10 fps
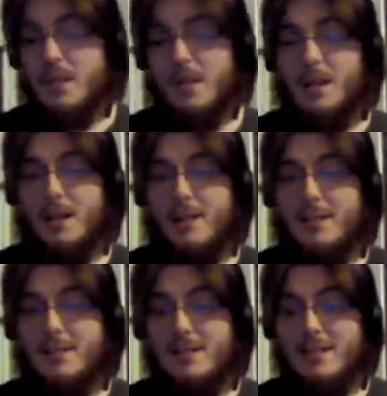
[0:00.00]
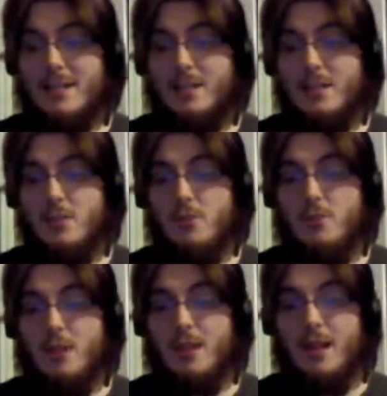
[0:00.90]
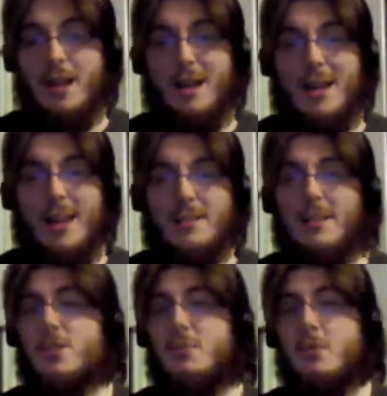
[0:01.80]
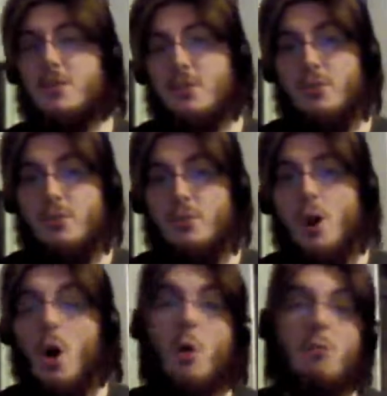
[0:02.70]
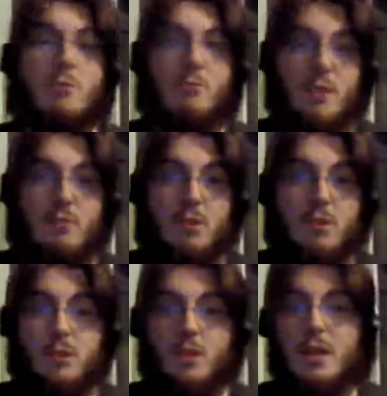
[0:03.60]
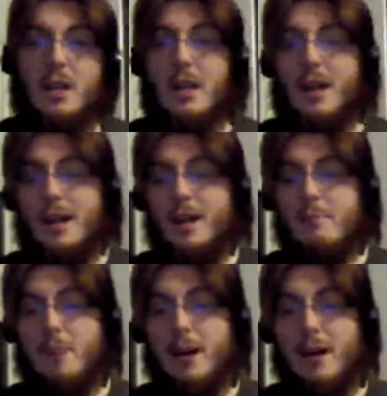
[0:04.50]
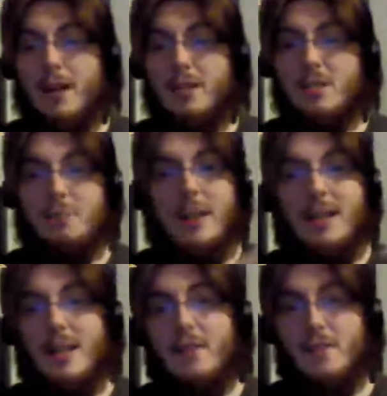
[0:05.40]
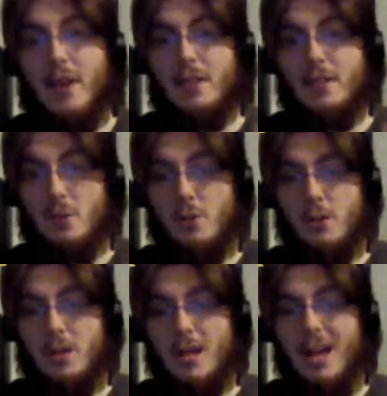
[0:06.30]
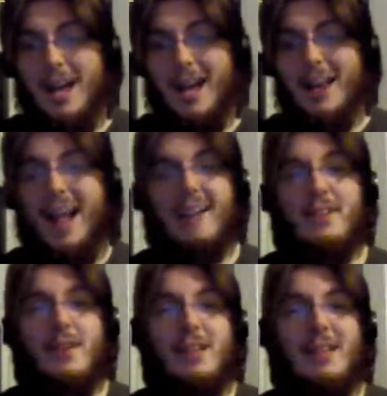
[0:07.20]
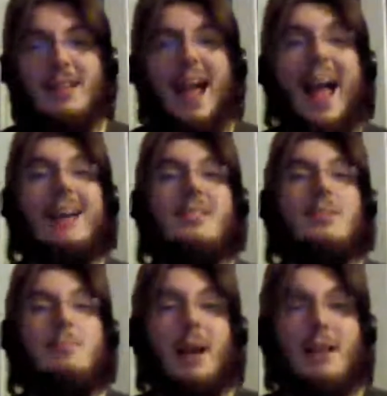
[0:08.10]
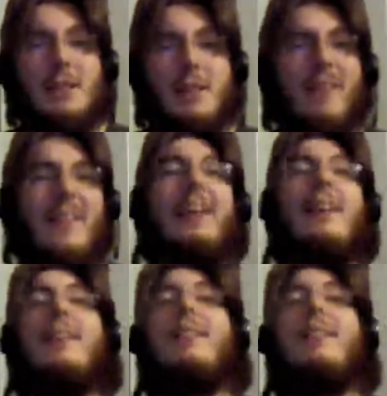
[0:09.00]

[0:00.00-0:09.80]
and you can then get an additional +2 or a reroll by spending a fate token and activating an aspect, a thing